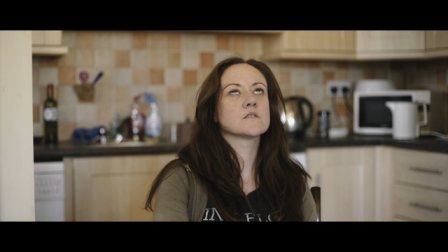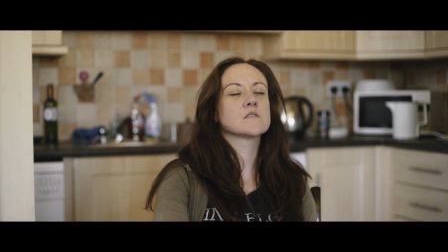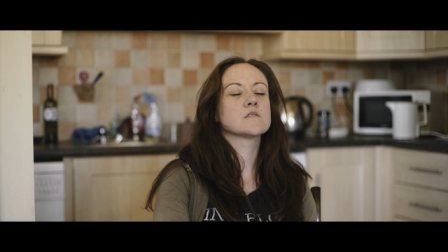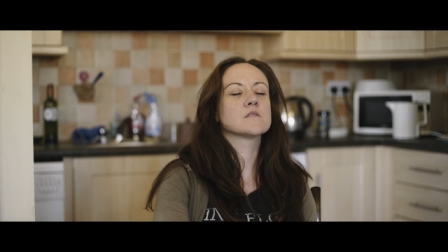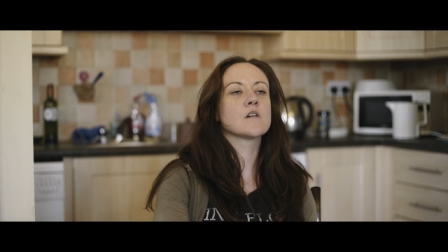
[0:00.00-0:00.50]

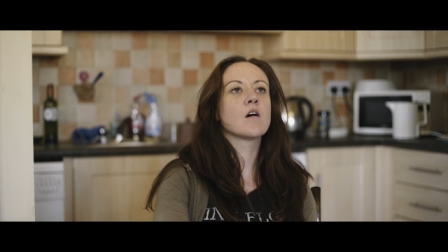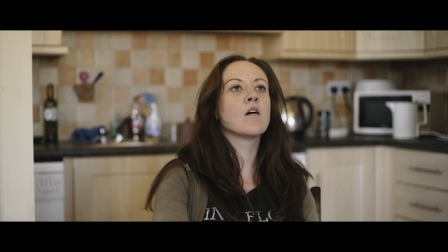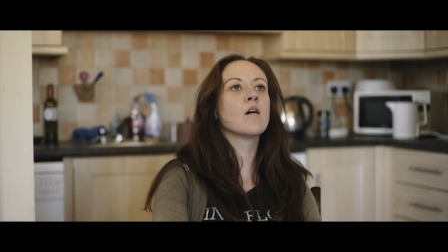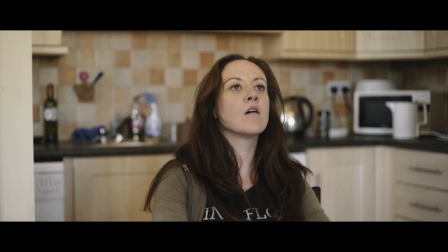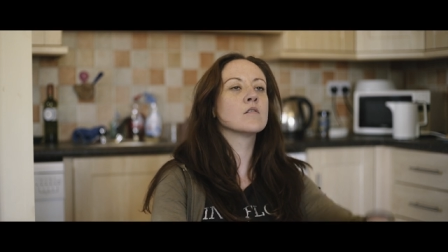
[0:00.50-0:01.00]
this is
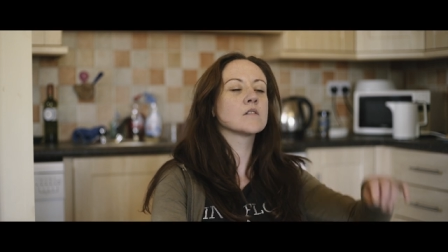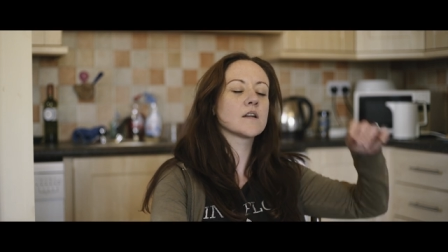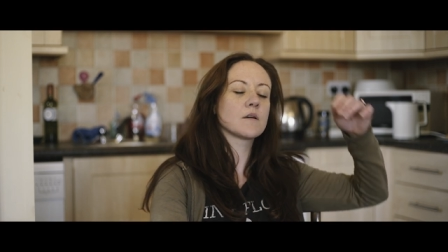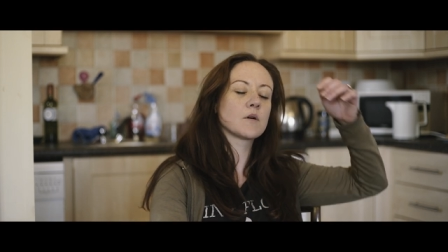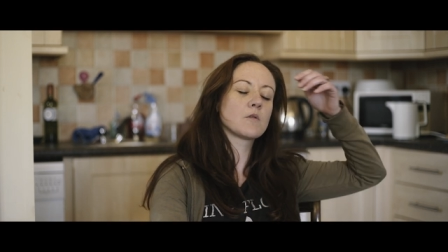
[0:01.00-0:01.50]
so
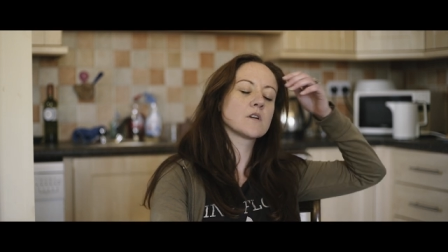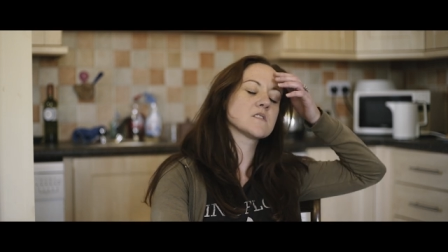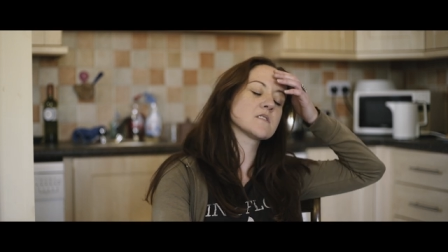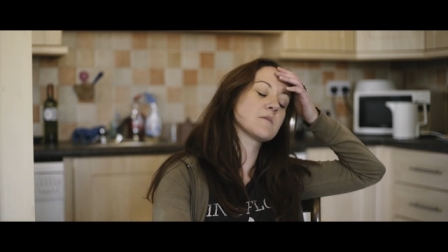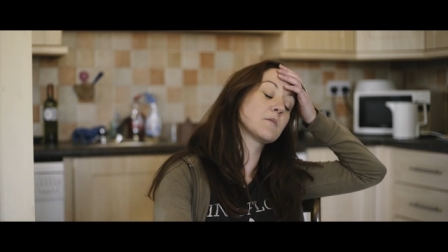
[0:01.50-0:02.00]
not how I
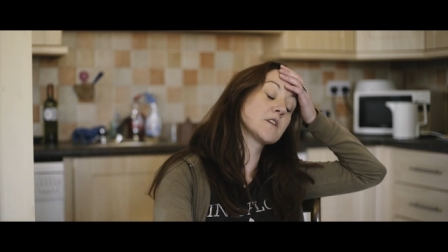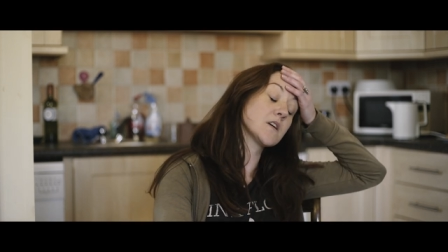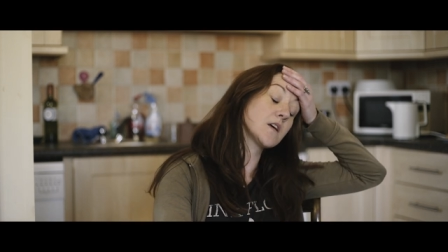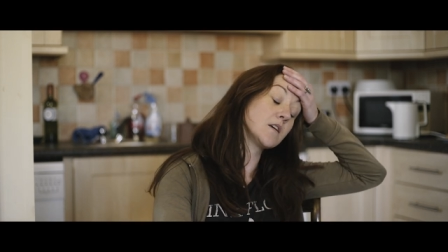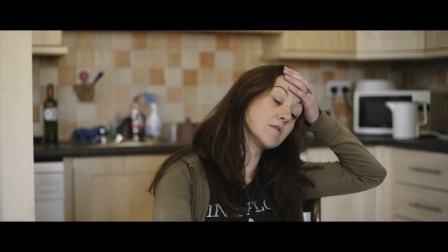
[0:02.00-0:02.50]
wanted to spend my
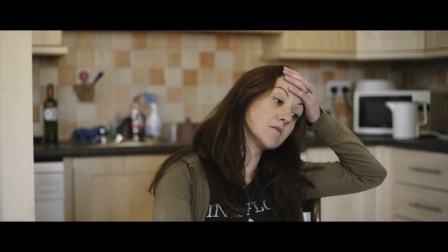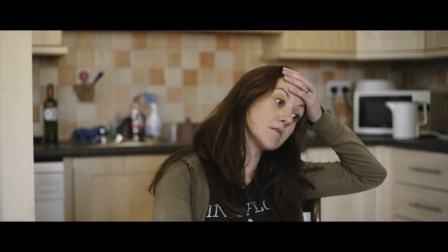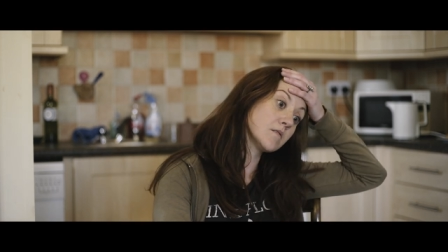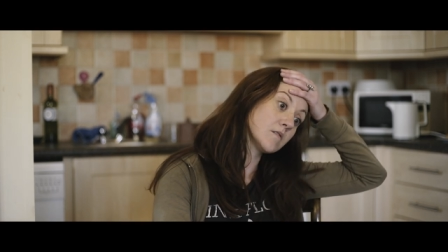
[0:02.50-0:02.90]
day.